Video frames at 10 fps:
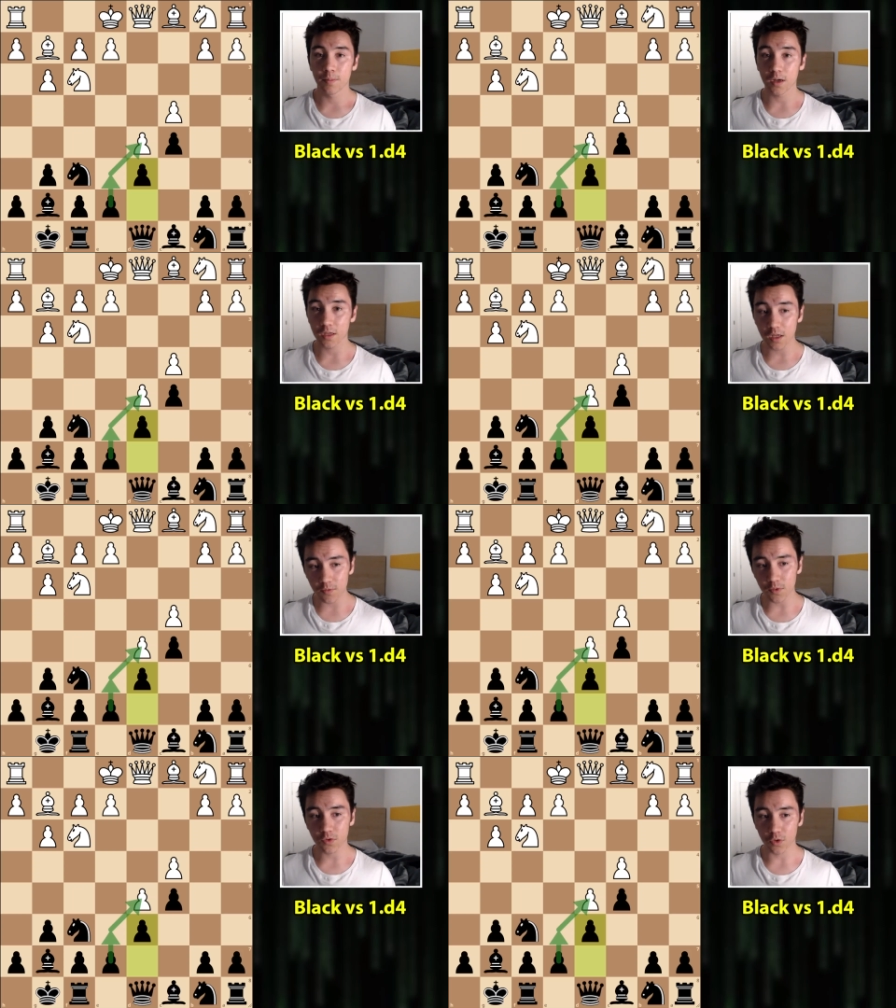But
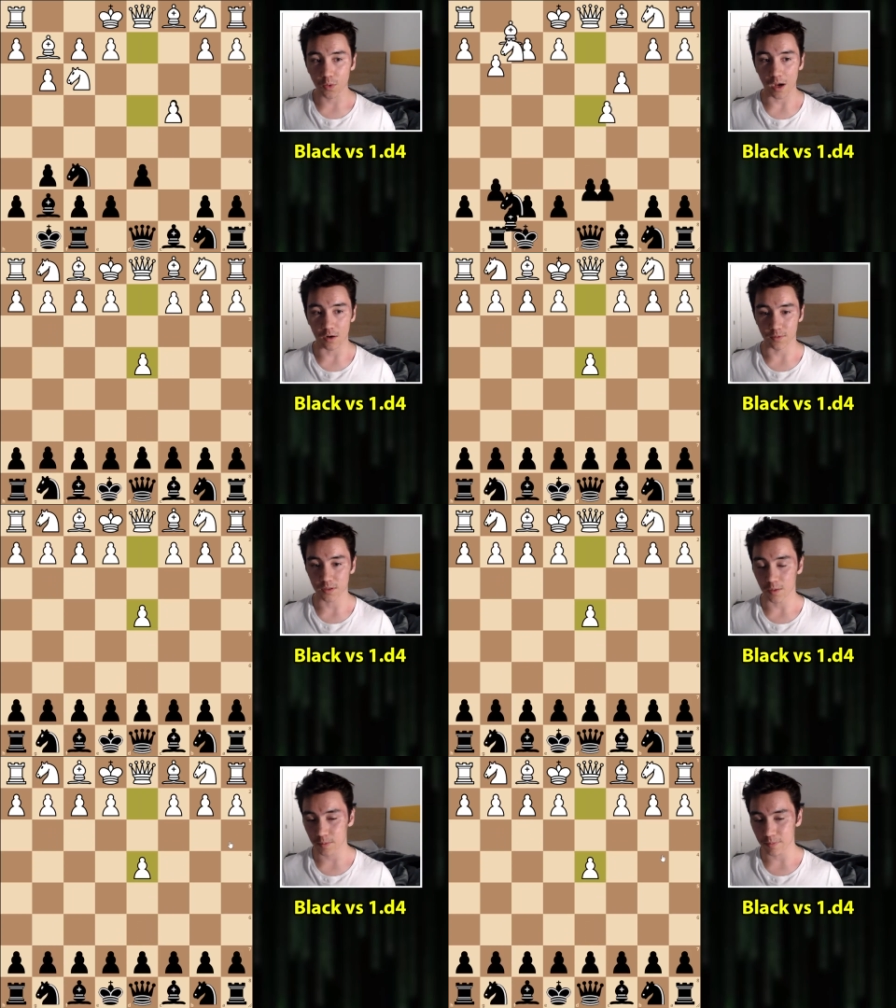even so, however,
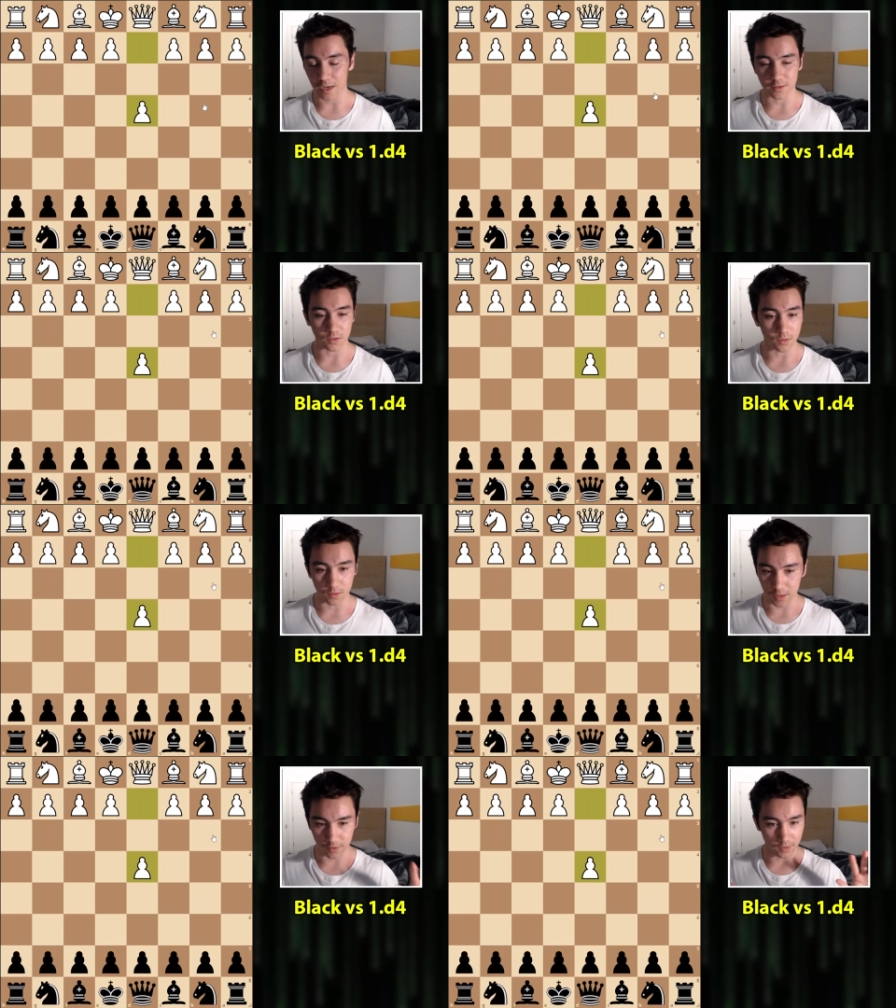coming back
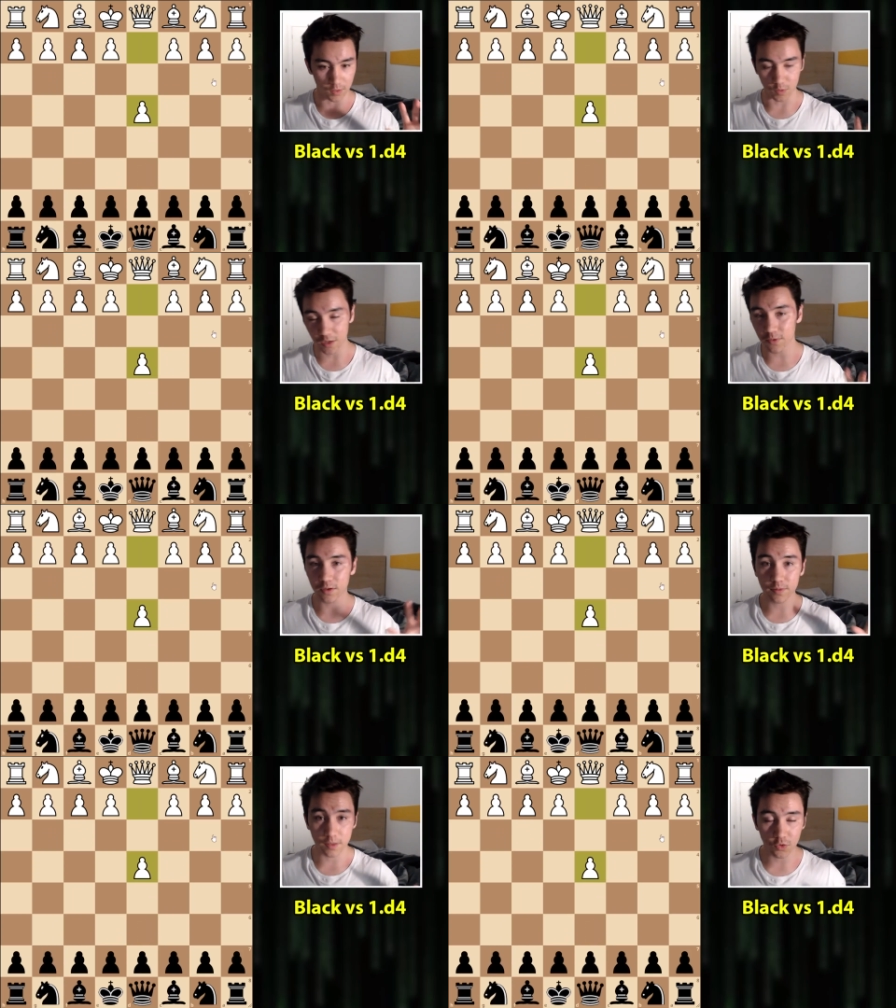to like say whatever
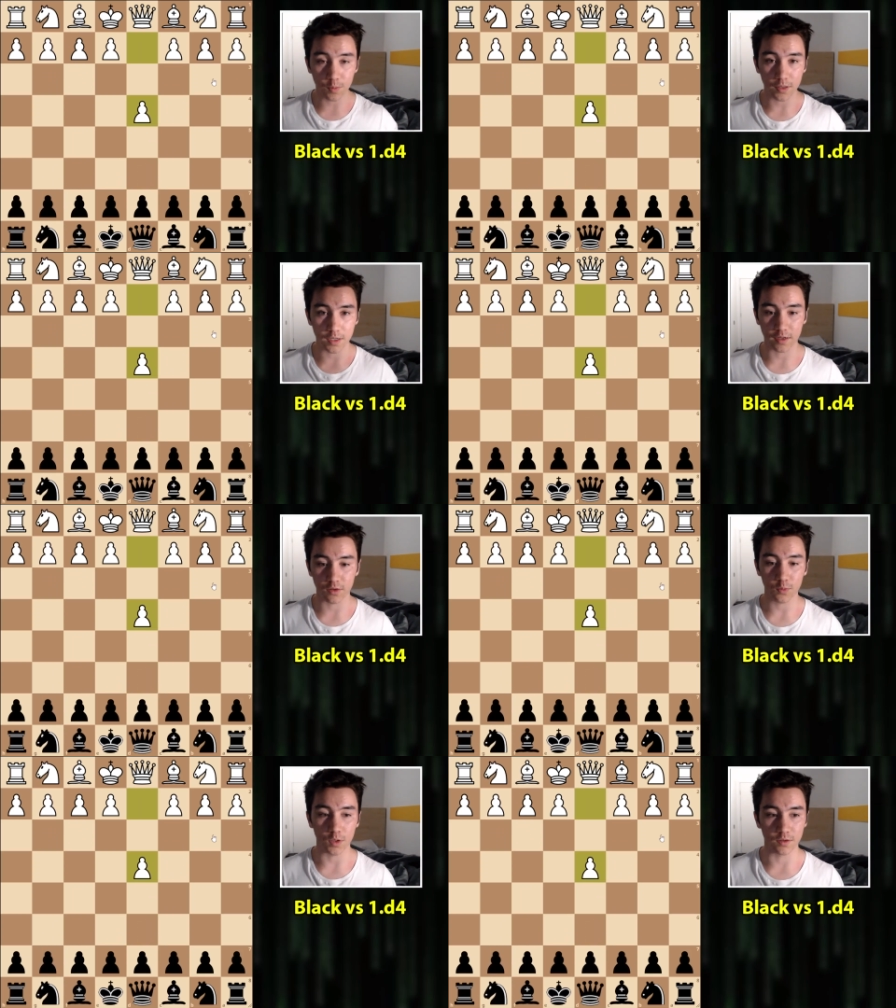defense you play
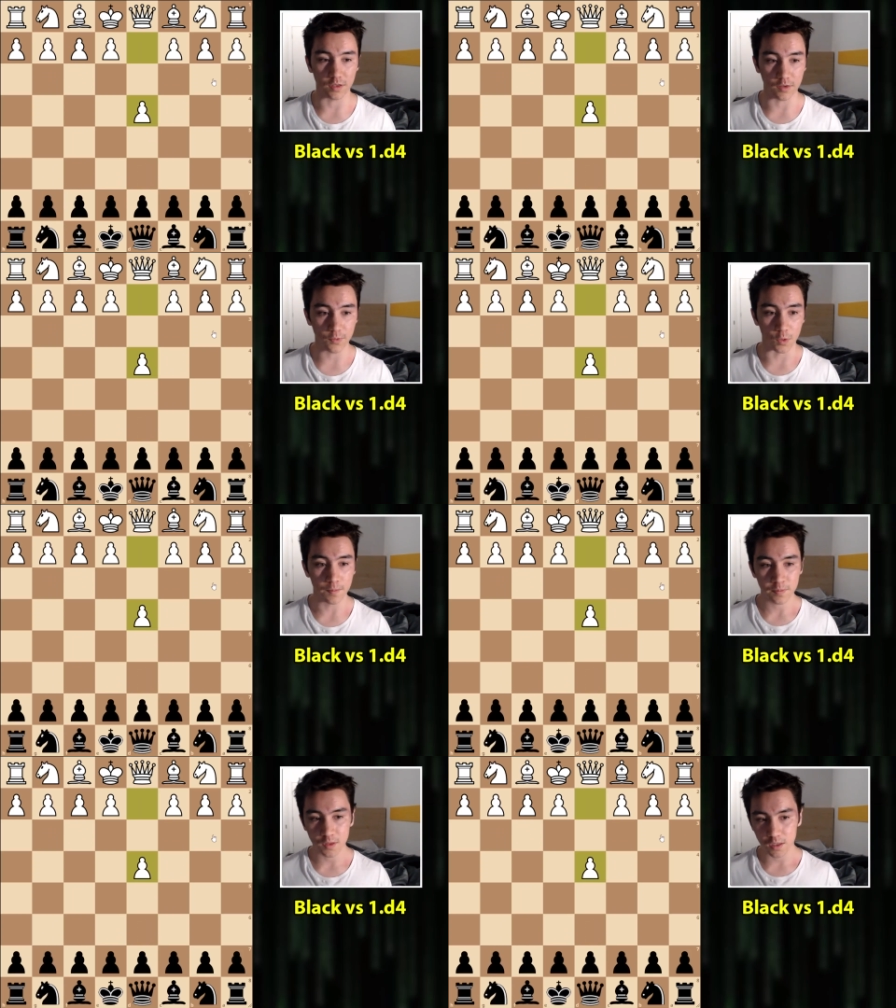against 1d4,